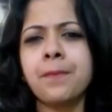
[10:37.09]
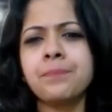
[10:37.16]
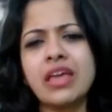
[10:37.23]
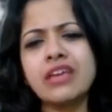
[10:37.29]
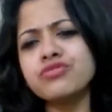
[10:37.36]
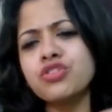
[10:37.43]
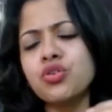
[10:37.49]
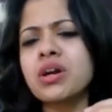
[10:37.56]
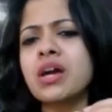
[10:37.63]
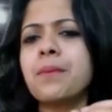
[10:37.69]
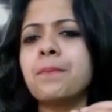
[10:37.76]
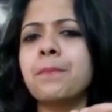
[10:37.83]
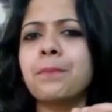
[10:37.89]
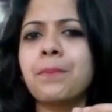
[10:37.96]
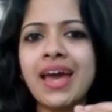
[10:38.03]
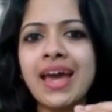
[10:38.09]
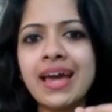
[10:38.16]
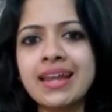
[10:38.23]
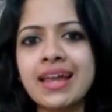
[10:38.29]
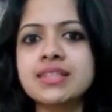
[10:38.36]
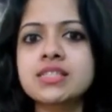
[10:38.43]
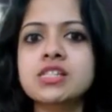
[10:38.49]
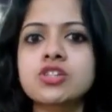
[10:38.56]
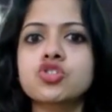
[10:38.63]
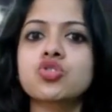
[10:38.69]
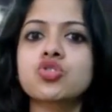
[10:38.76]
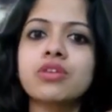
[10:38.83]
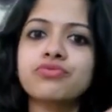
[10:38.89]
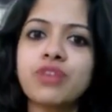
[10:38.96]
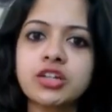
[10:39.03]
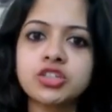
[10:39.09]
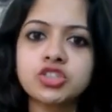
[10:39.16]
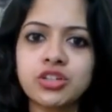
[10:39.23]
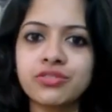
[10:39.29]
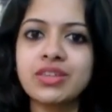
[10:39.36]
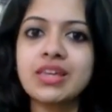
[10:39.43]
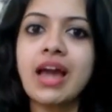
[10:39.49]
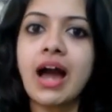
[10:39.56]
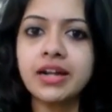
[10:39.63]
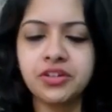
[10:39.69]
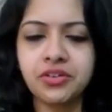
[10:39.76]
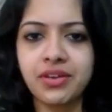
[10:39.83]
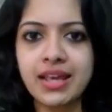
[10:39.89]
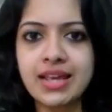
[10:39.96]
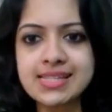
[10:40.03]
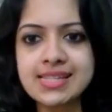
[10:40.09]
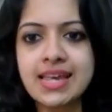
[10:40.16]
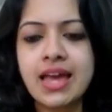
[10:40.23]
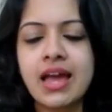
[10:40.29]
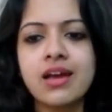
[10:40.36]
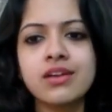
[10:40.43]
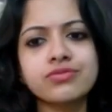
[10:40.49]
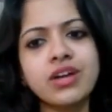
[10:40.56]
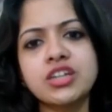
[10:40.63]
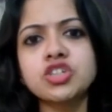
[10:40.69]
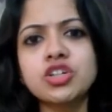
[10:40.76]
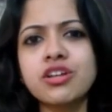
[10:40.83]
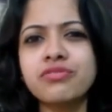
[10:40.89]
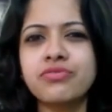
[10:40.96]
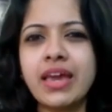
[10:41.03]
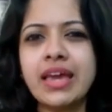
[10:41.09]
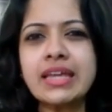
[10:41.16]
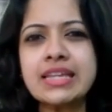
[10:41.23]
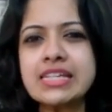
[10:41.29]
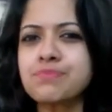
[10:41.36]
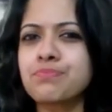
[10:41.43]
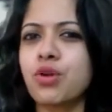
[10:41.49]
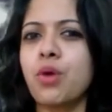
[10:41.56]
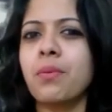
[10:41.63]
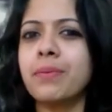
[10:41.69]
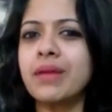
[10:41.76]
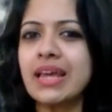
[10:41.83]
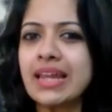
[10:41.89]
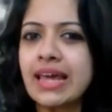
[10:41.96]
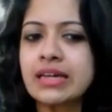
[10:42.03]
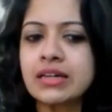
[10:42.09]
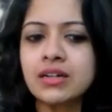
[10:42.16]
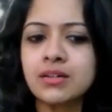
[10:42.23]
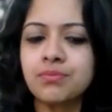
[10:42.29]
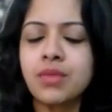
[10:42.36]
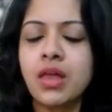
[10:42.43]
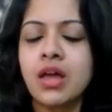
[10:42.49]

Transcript: If you compare it to the function of the arteries, function of vein is probably like a